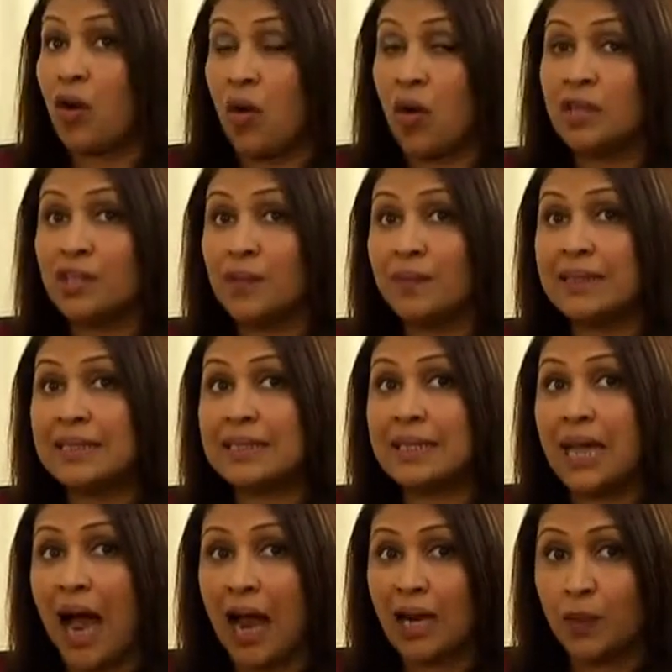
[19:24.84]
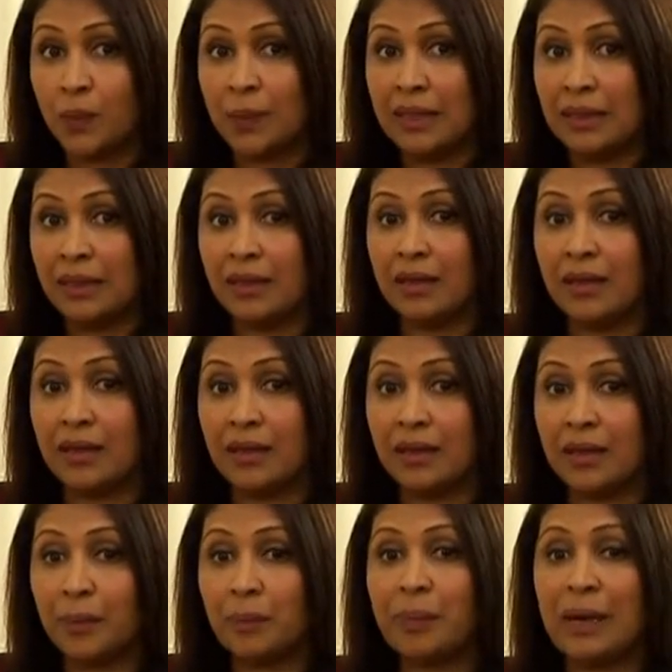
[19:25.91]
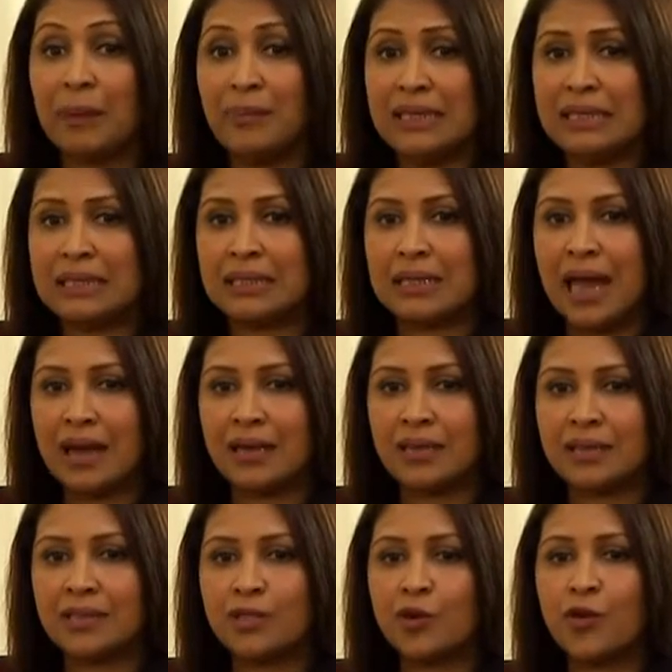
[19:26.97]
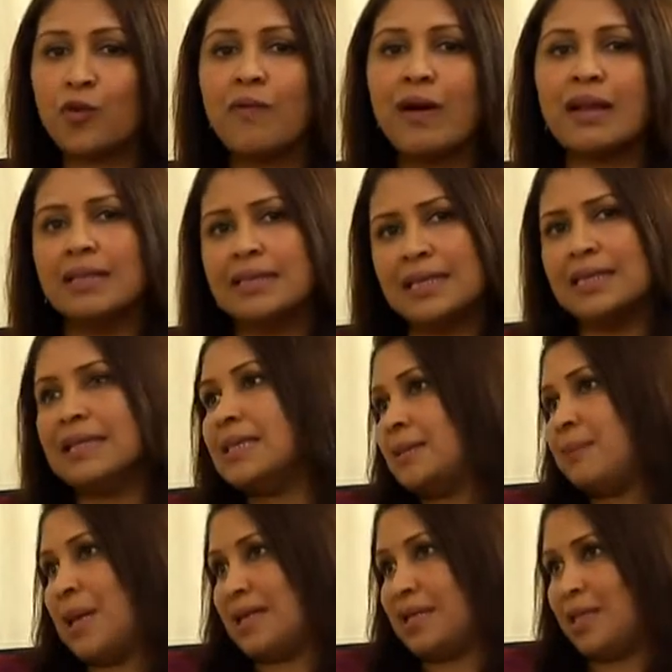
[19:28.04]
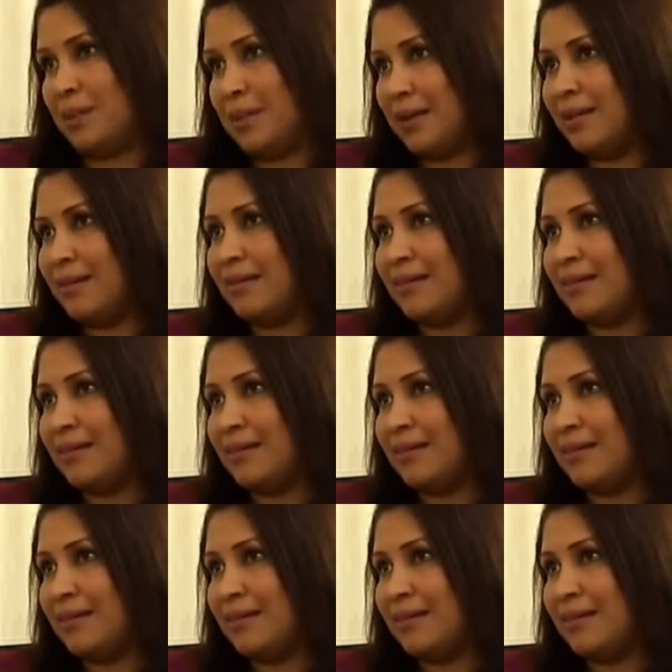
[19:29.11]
also we start with the premise that no one is indispensable.